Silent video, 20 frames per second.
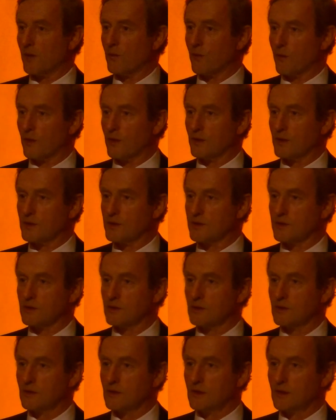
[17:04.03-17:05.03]
my
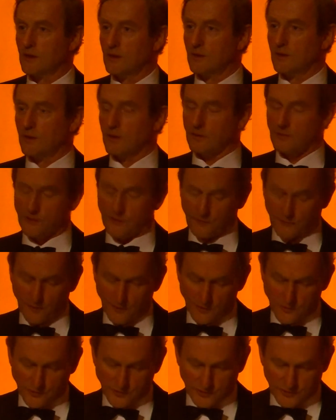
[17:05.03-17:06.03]
words, when I was
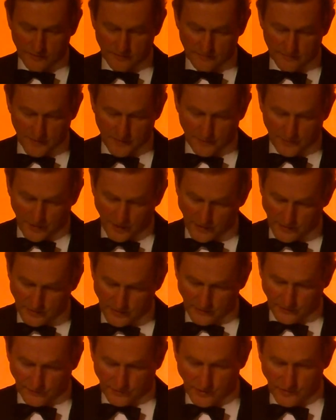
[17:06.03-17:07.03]
first appointed
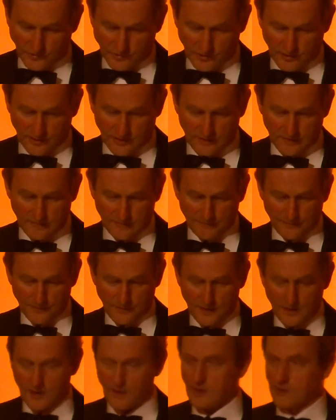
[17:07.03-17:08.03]
as Taoiseach,
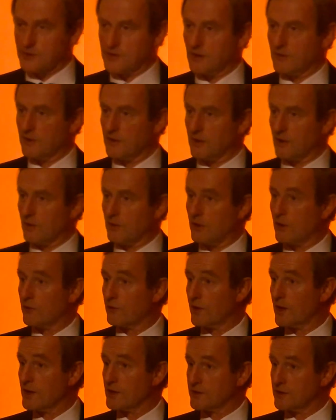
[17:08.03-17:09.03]
I said that our
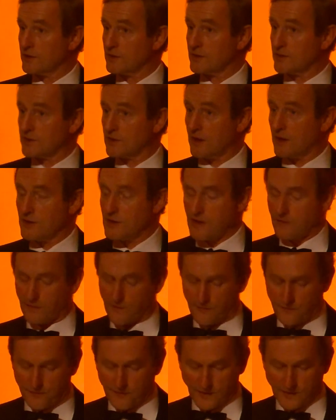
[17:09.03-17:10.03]
horizons are
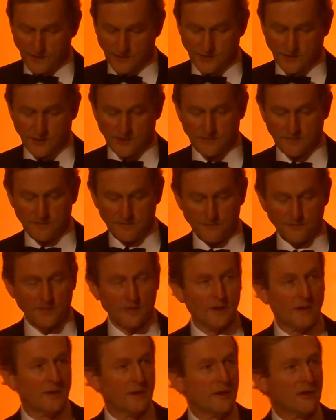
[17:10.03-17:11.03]
never fixed.
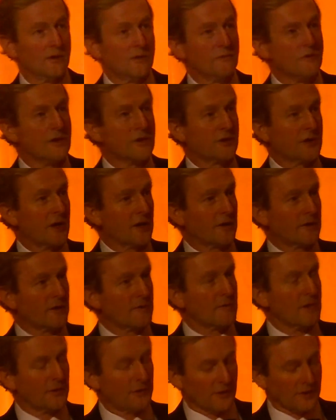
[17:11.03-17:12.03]
We take
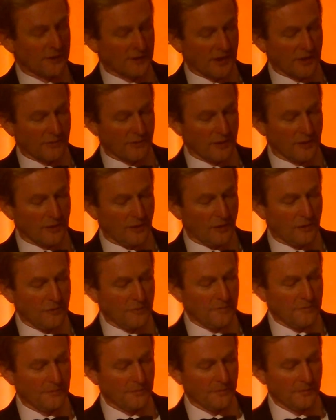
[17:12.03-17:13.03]
them with us as we
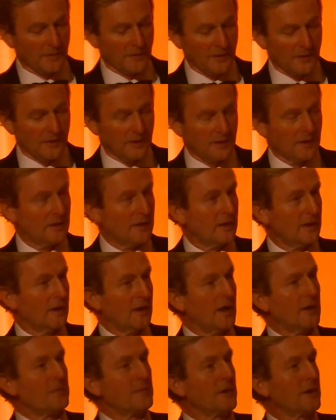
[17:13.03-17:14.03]
go.
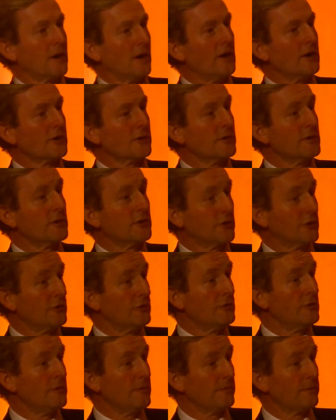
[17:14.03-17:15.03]
And because we do,